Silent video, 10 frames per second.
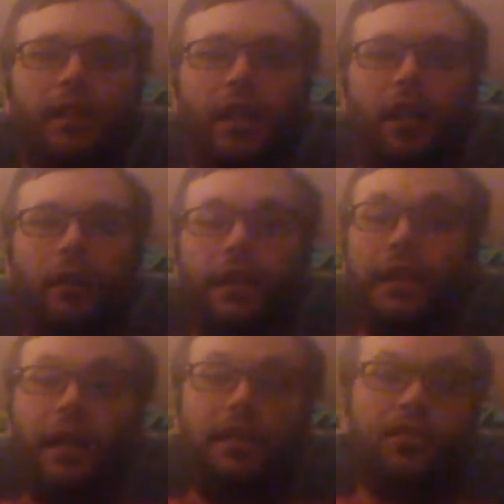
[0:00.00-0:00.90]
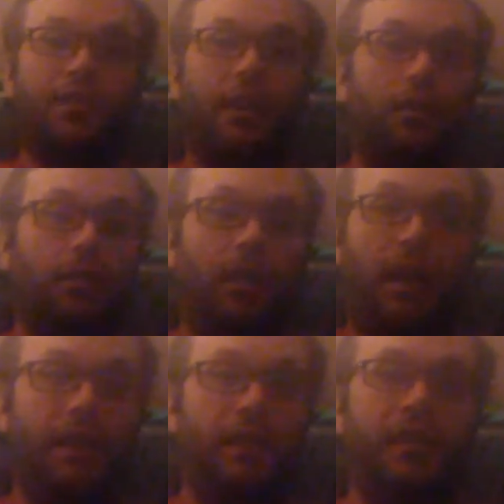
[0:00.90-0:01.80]
Now, I can't share a
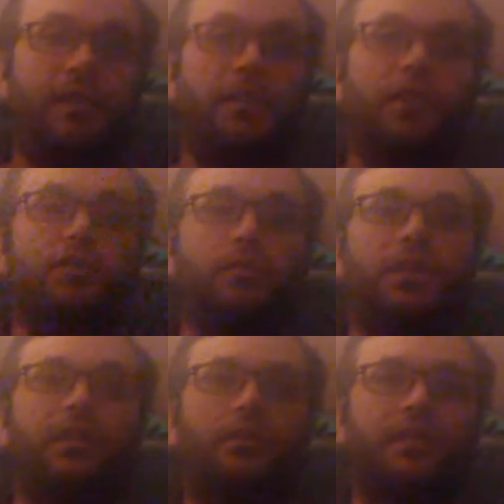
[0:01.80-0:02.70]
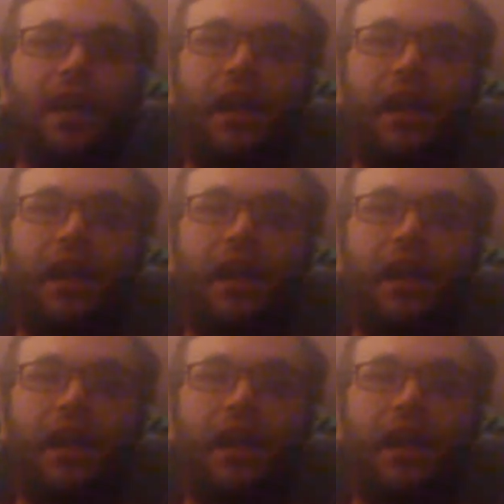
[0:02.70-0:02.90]
lot of details with you because